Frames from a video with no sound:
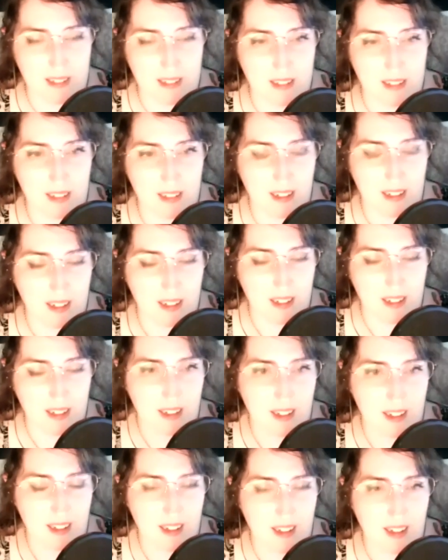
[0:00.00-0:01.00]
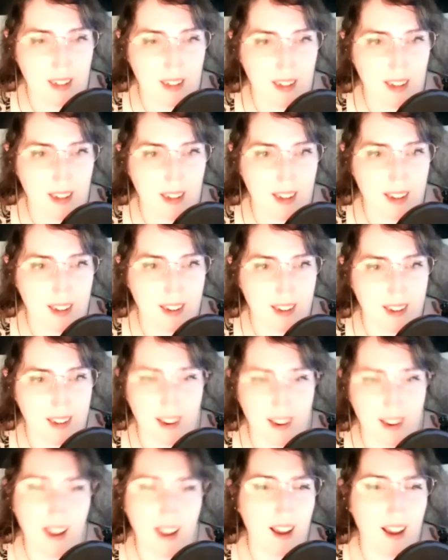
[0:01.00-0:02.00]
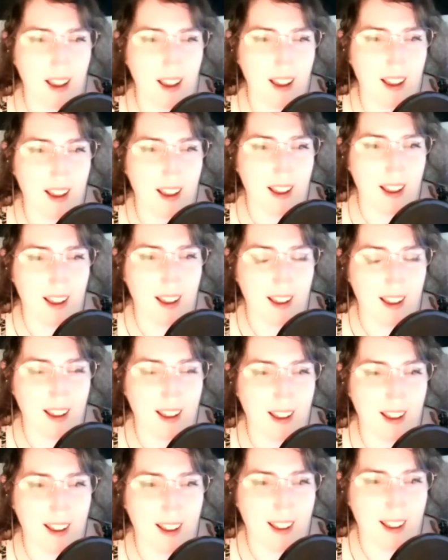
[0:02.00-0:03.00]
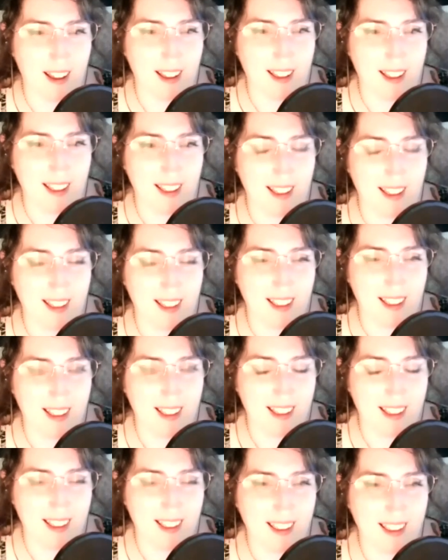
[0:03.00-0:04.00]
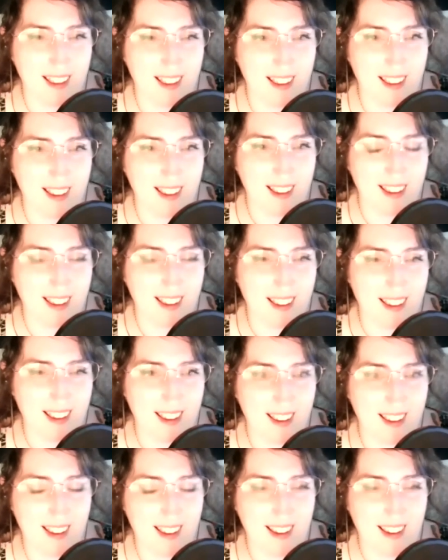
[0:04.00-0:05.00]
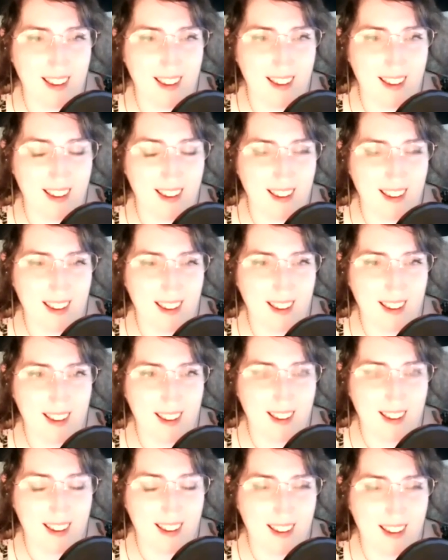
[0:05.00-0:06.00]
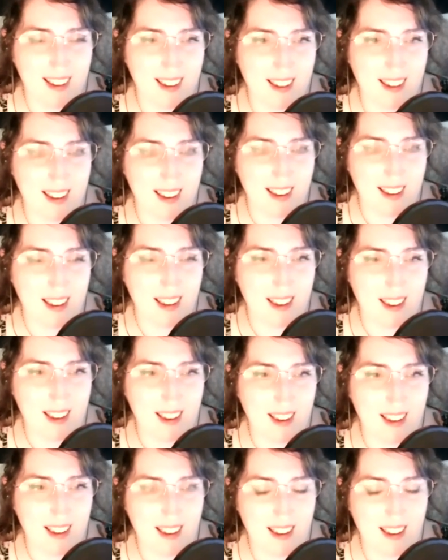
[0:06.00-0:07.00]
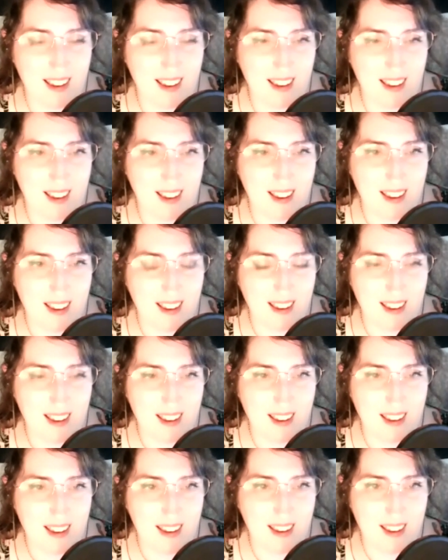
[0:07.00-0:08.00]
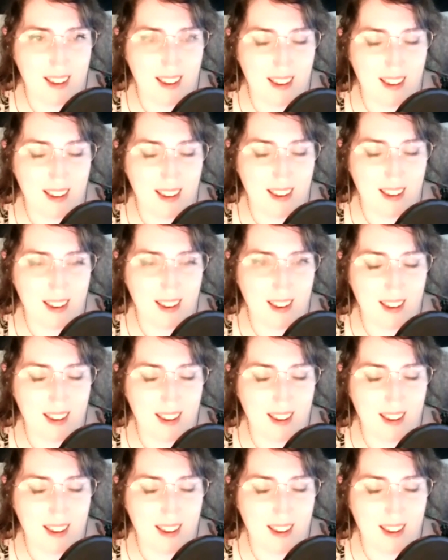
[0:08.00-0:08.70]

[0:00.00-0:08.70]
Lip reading: Still messing around with it. Hold on. And there's got to be a problem with the camera because it looks good. All right, let's try this.